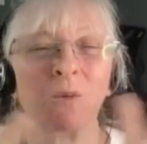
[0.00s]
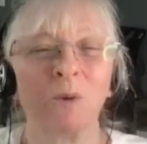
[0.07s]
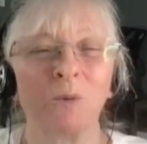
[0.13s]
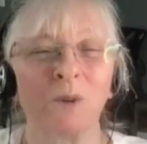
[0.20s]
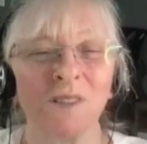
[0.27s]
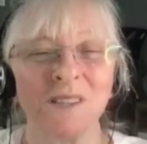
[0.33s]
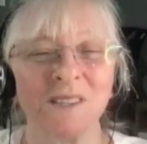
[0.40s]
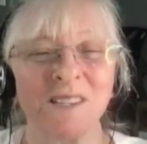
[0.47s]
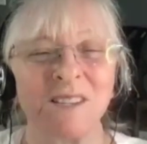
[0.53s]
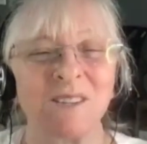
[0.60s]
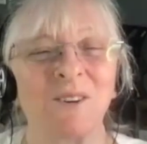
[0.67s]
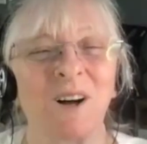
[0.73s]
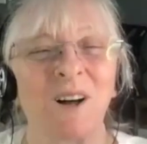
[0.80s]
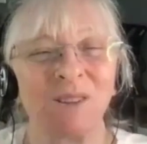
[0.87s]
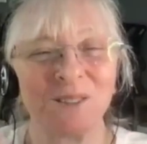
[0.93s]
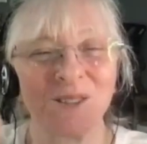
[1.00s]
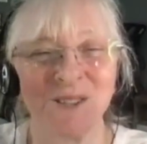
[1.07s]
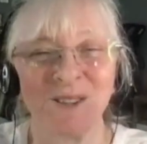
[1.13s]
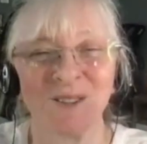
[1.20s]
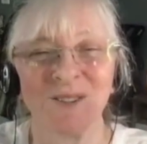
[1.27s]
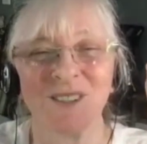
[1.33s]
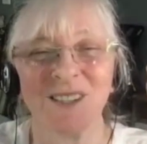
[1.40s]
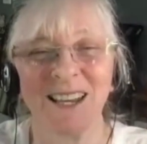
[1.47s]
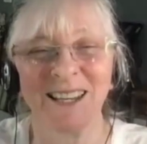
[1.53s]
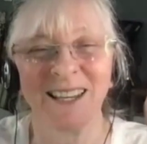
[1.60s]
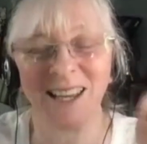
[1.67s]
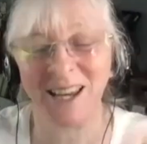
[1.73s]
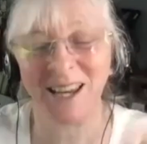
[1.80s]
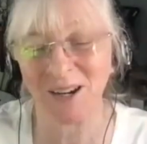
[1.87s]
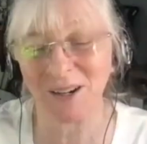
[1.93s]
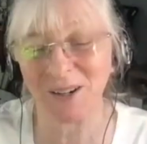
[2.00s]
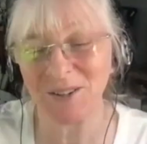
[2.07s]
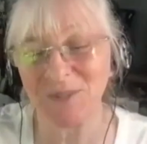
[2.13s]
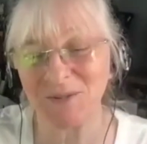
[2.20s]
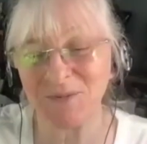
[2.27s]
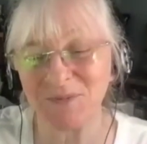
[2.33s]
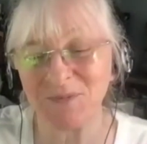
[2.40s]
We will see you all soon. Take care.